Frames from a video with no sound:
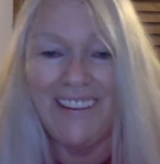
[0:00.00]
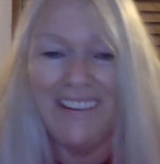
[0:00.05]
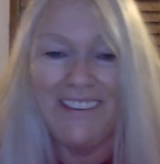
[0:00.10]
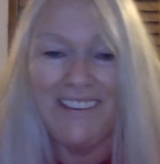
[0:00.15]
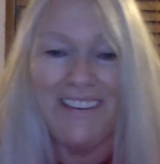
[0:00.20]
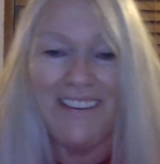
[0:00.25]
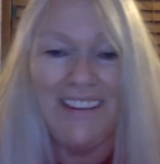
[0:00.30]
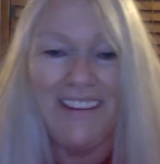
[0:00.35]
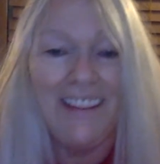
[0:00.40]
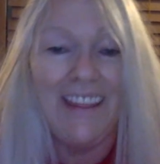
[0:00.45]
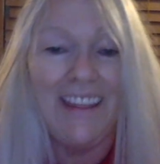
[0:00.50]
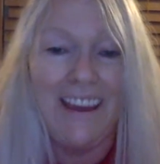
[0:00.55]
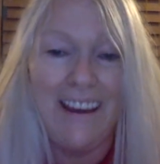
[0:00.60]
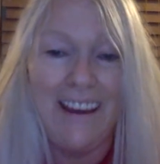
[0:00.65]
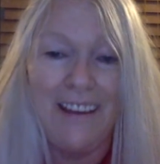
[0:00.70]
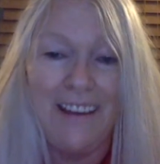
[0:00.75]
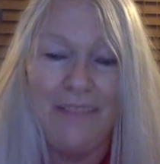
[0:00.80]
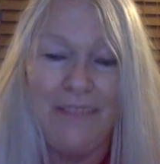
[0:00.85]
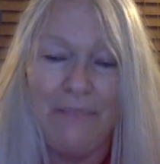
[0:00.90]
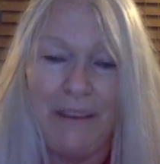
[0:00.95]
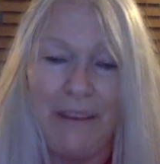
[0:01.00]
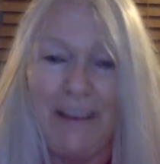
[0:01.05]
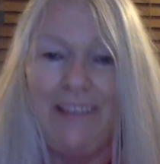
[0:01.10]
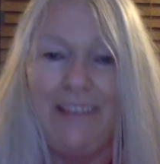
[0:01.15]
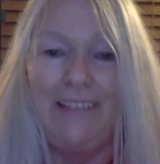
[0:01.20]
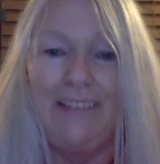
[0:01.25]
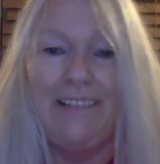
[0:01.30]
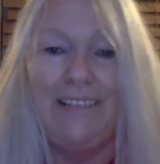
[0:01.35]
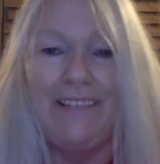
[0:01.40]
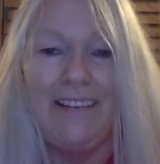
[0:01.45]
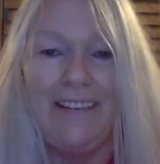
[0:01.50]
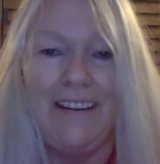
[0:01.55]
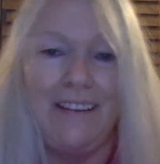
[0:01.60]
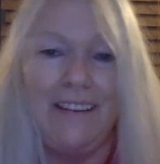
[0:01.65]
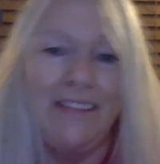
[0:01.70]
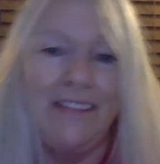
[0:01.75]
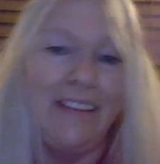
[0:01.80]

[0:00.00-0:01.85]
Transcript: Disneyland pin. Now,